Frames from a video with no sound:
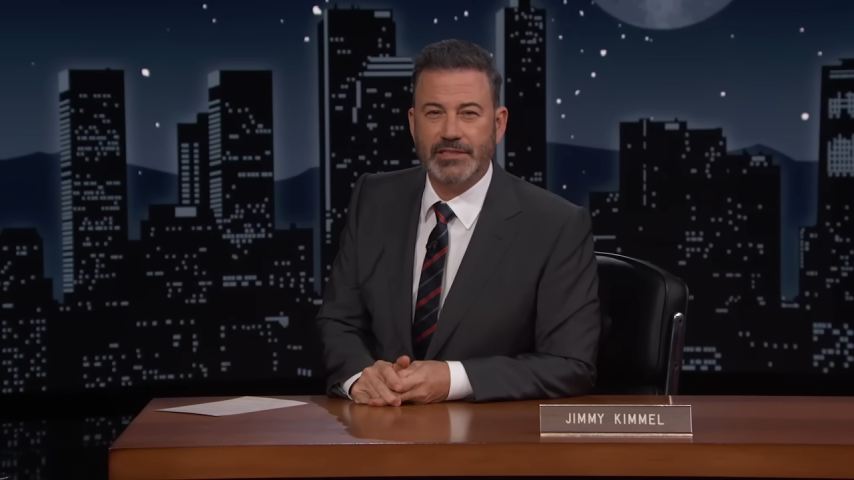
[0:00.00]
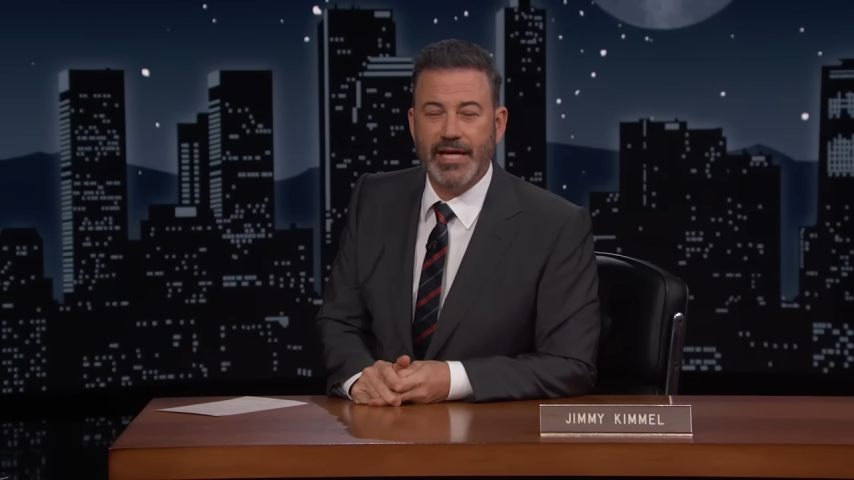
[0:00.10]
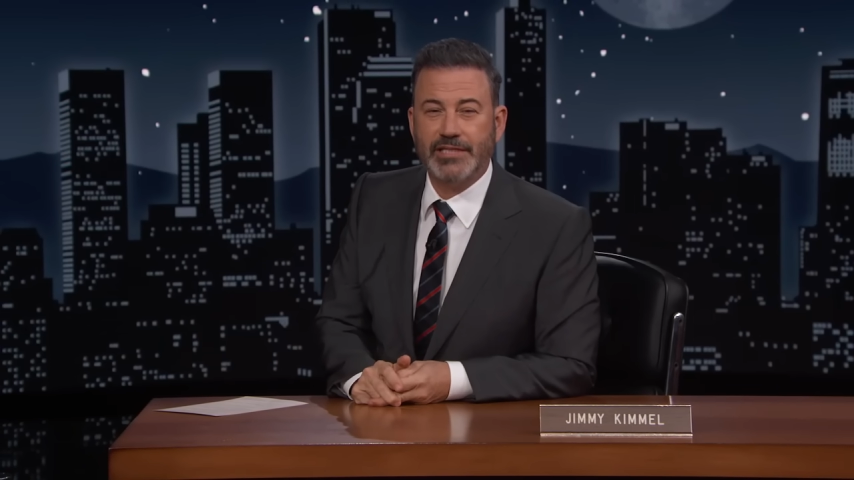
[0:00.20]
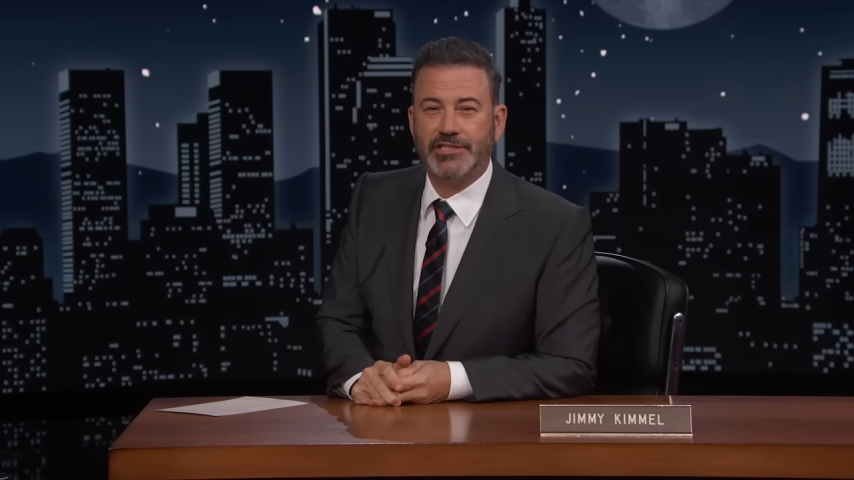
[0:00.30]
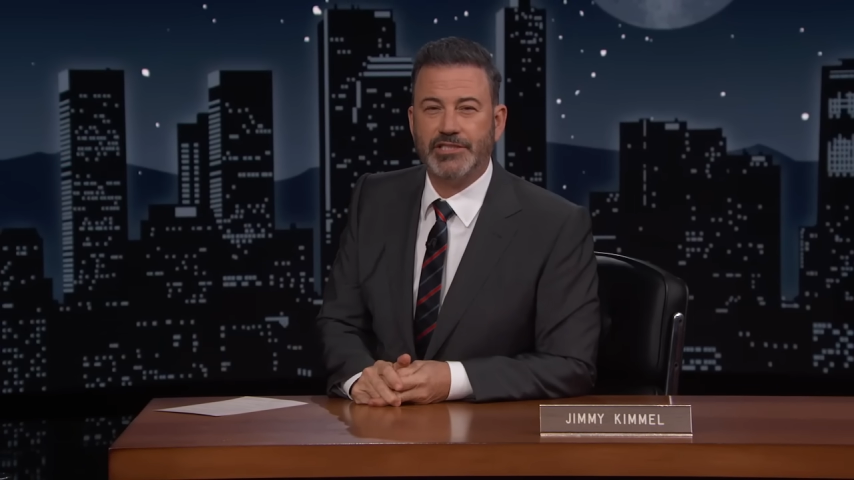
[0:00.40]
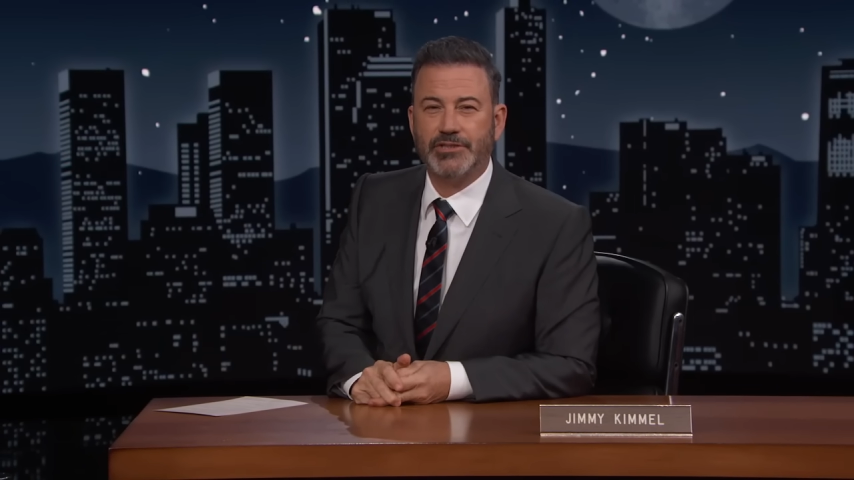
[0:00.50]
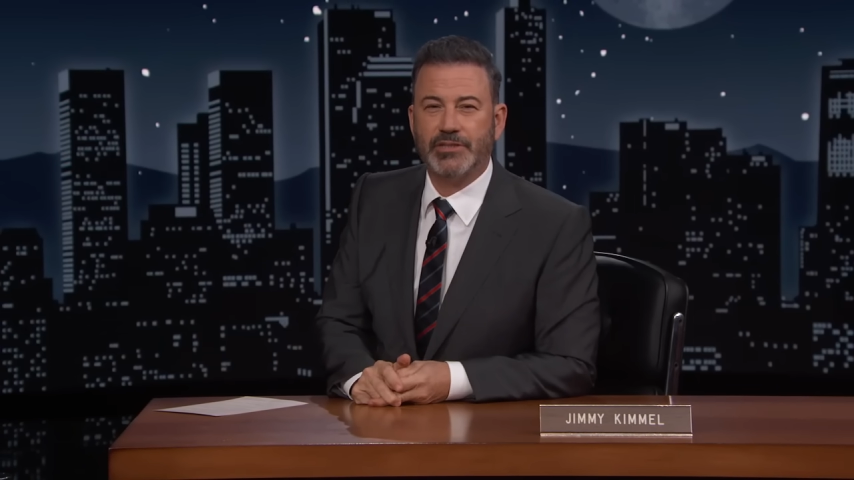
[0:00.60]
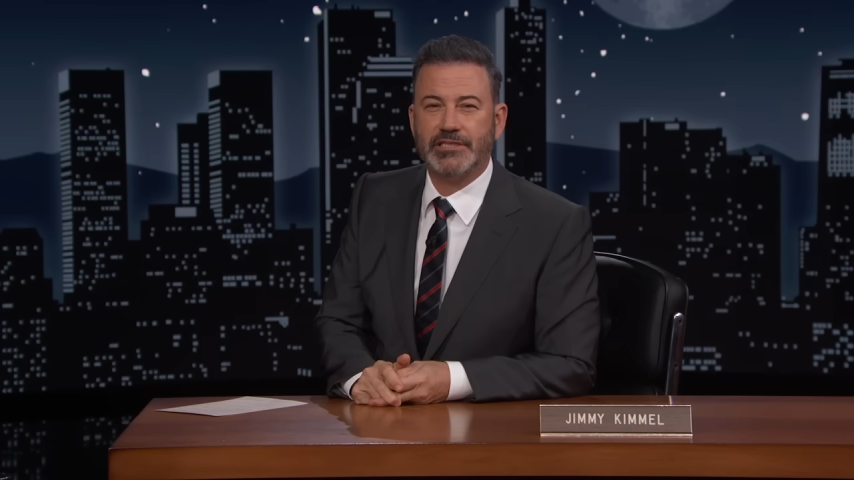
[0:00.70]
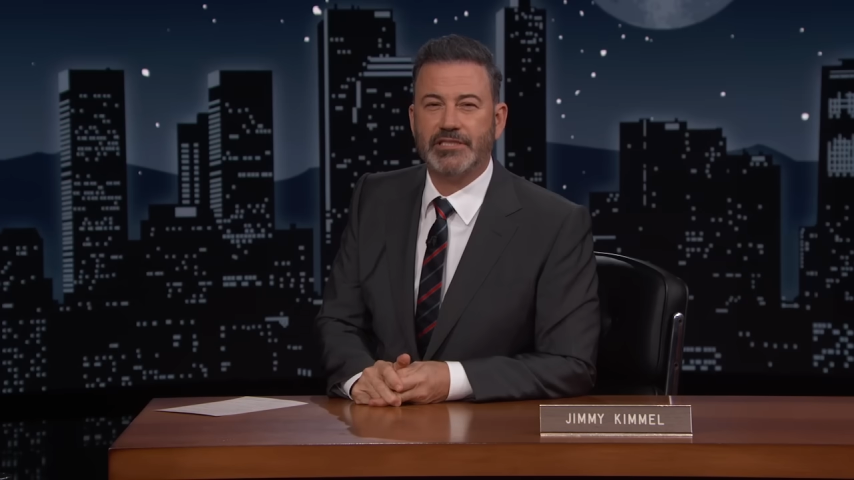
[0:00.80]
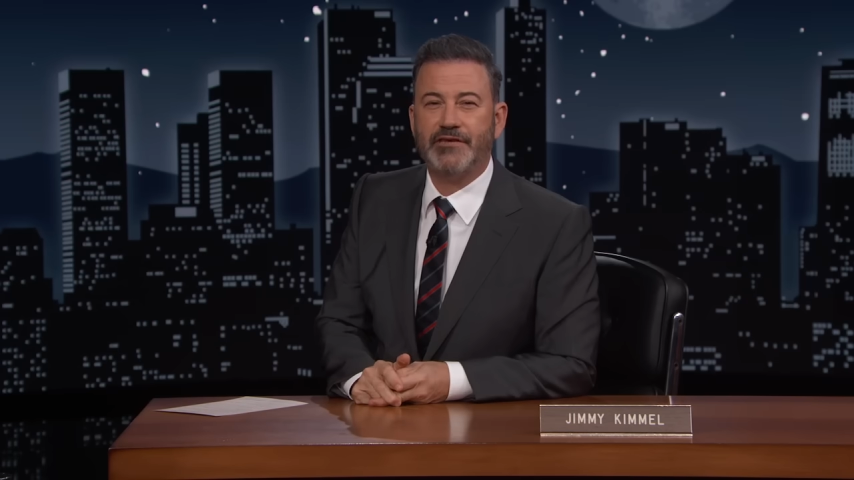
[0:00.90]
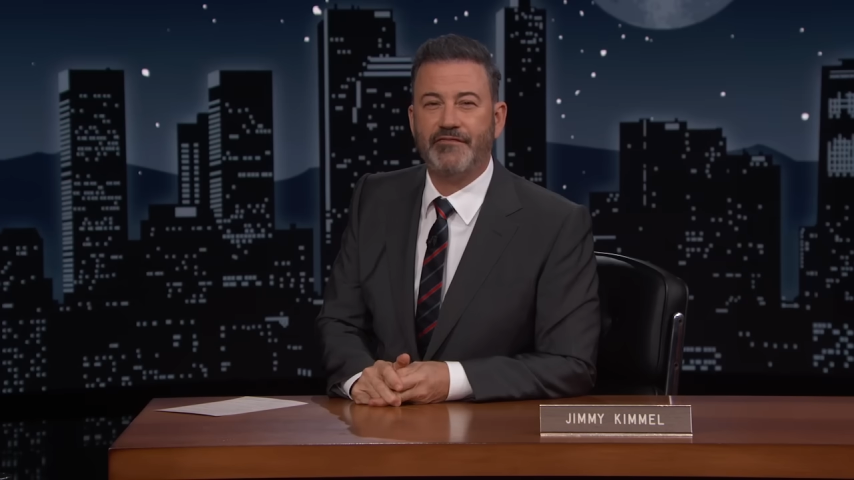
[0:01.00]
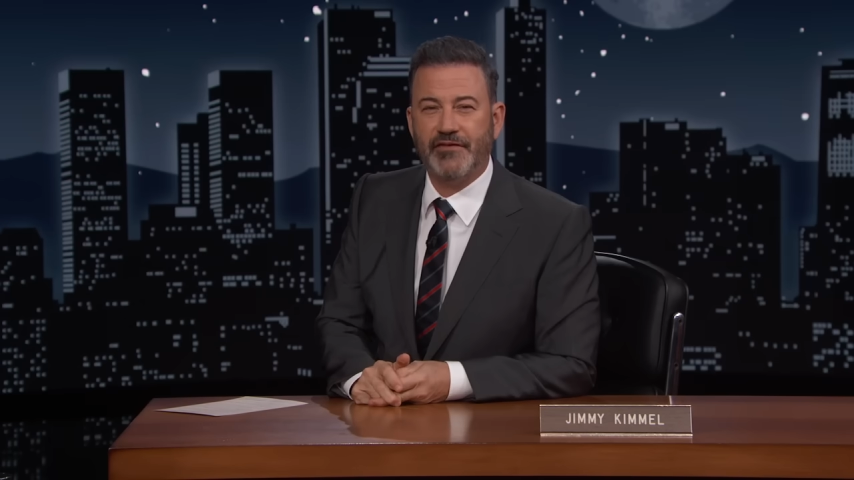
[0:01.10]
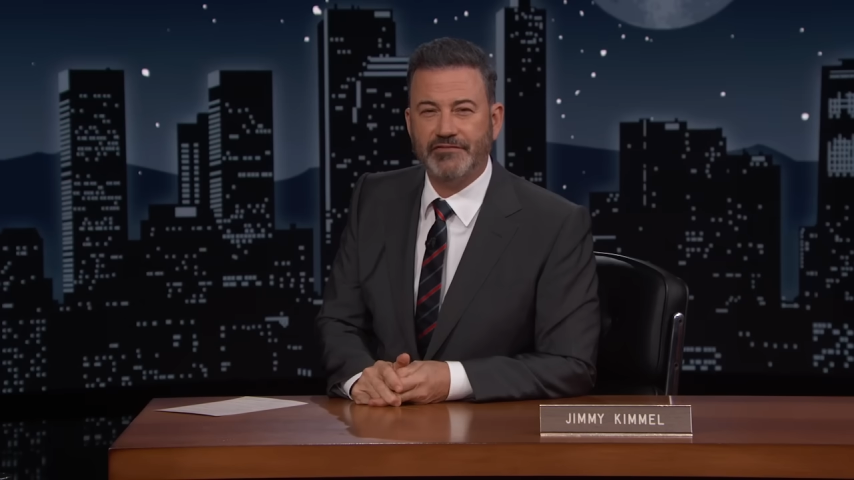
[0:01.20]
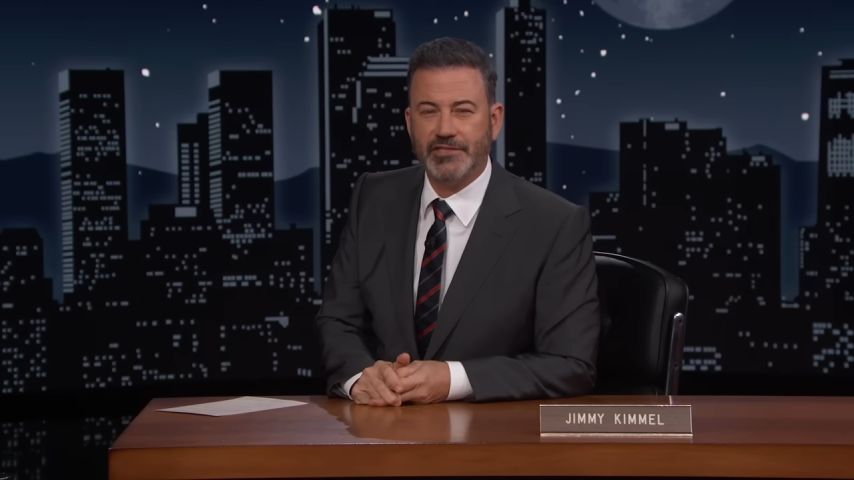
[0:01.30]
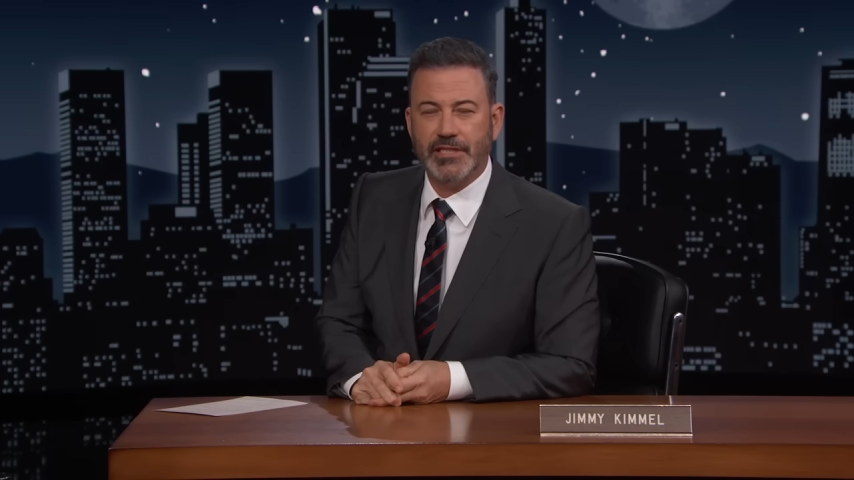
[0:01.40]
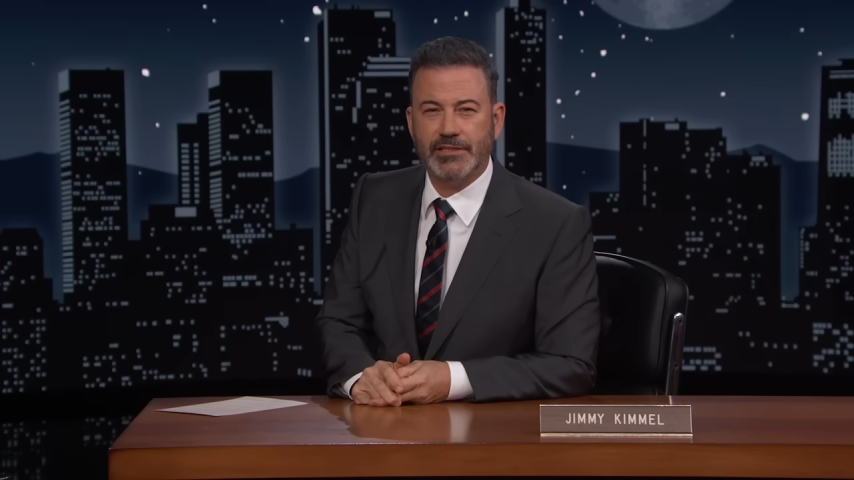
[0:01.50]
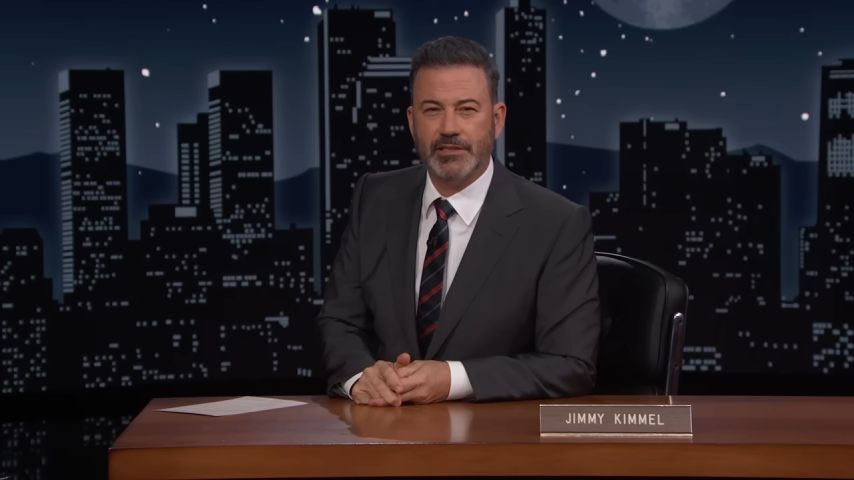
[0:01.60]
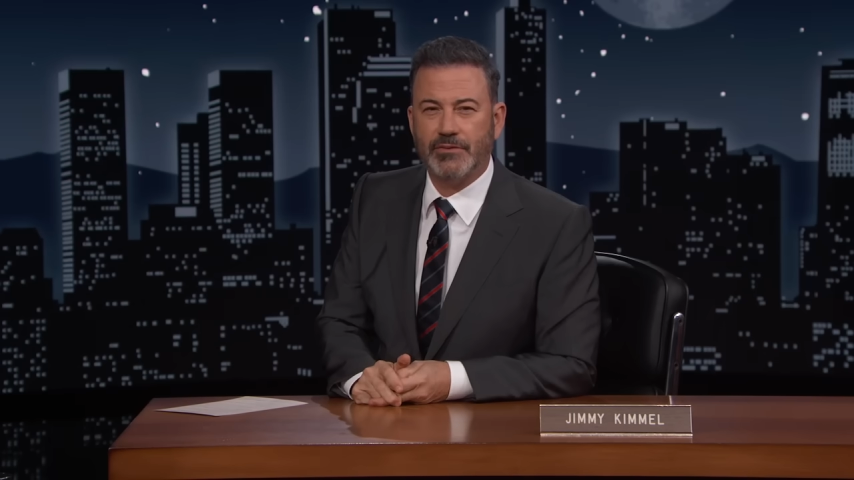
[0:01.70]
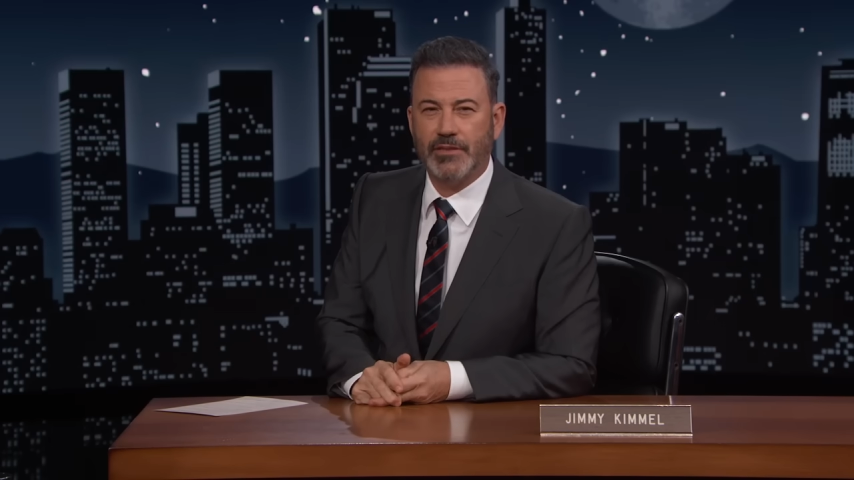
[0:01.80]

Next, she joins the fifth season of